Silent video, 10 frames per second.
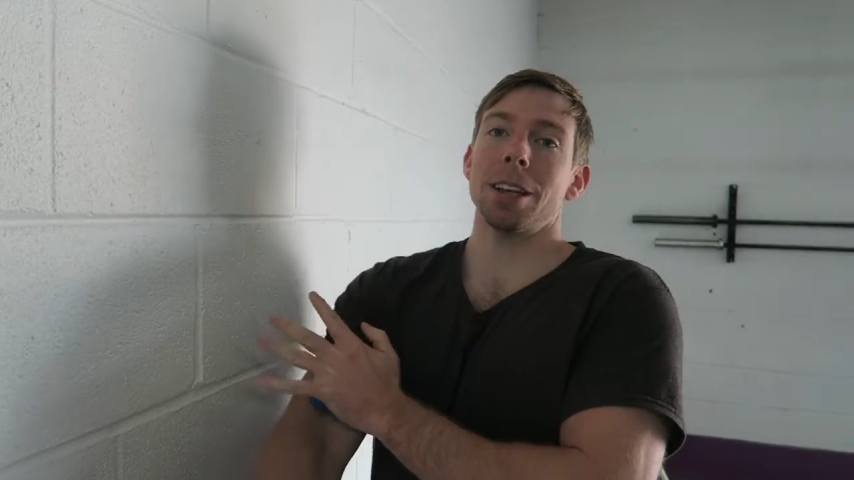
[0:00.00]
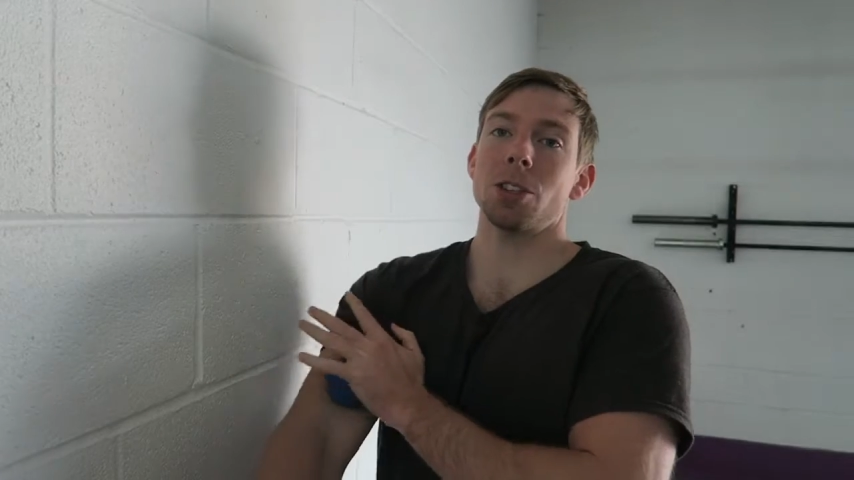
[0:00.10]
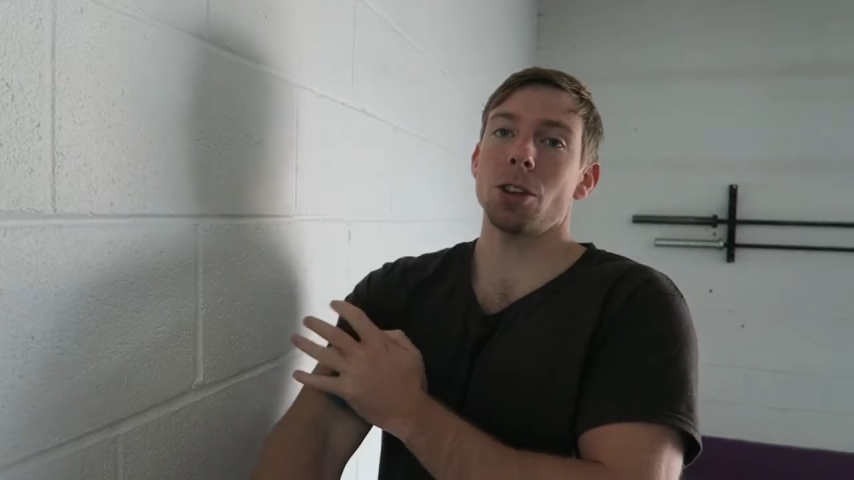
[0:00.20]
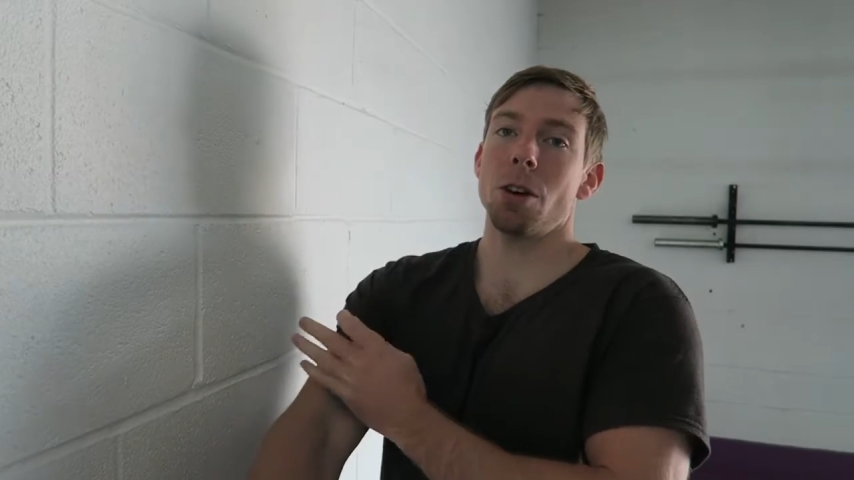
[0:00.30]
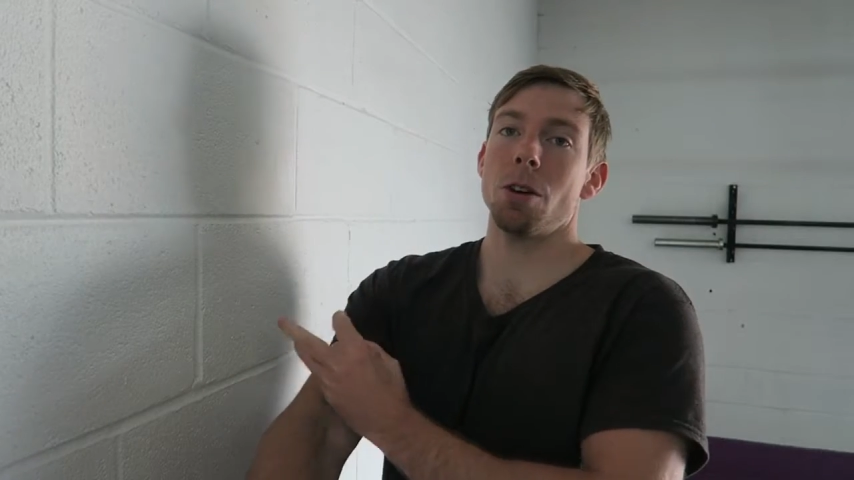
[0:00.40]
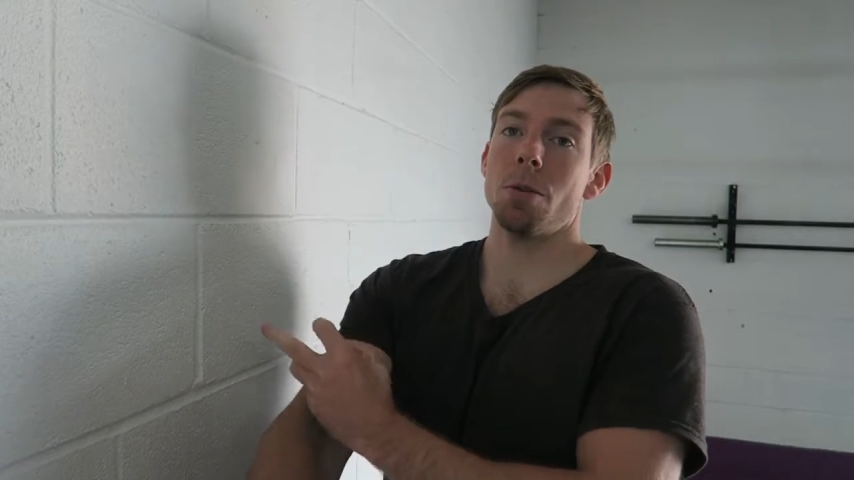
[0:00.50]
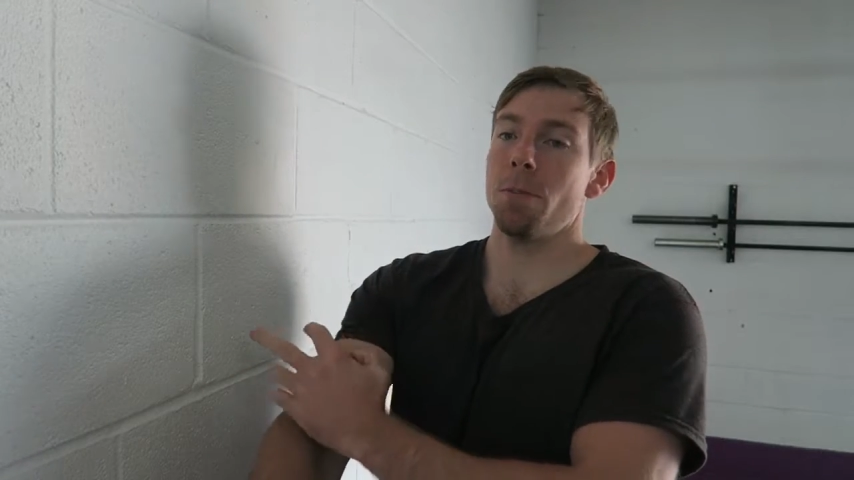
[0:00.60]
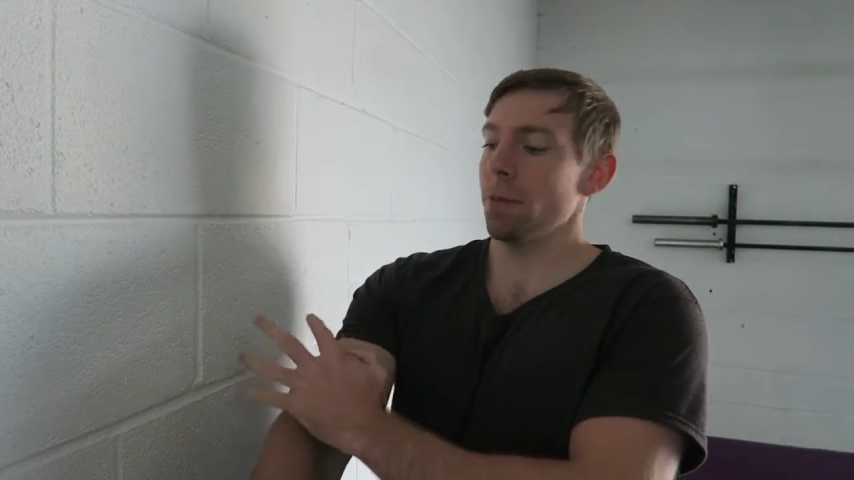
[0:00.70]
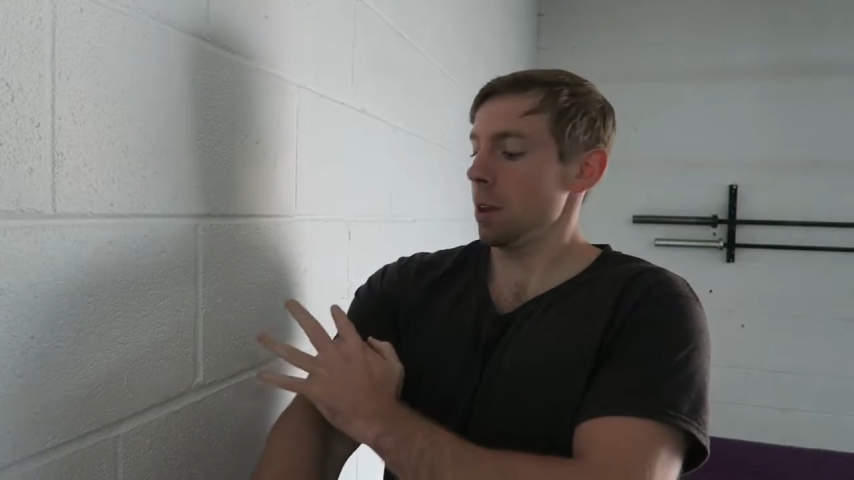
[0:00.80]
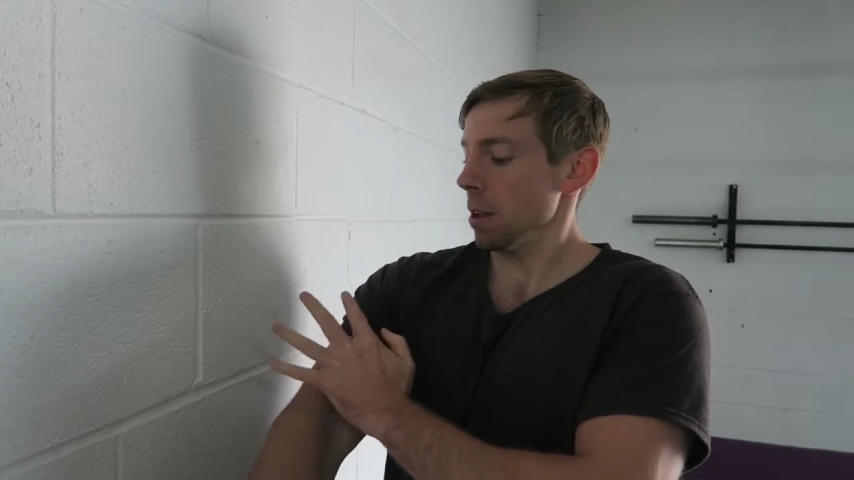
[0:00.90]
like
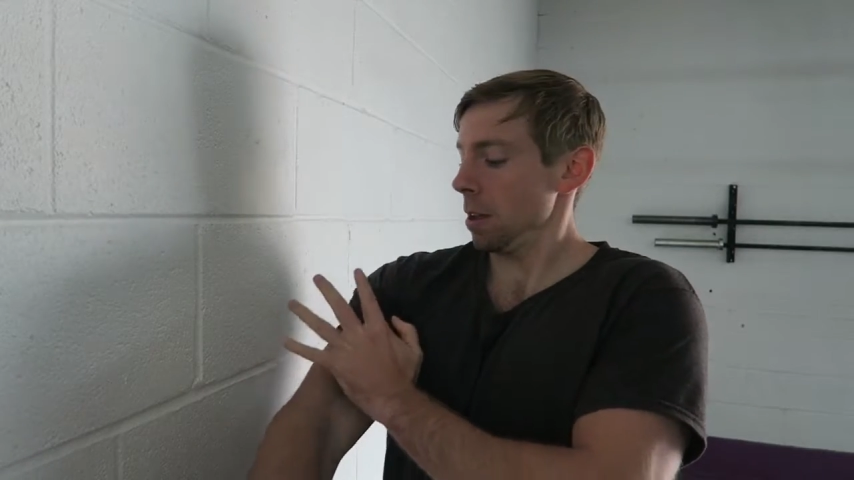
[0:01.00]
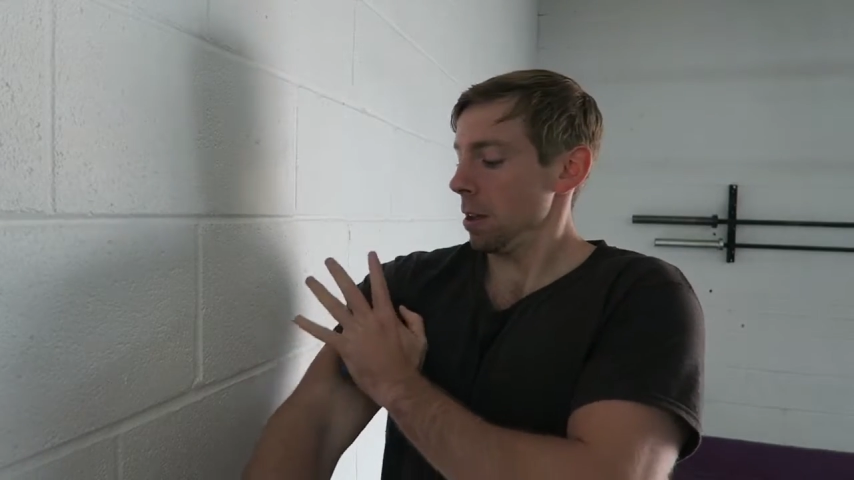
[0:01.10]
so,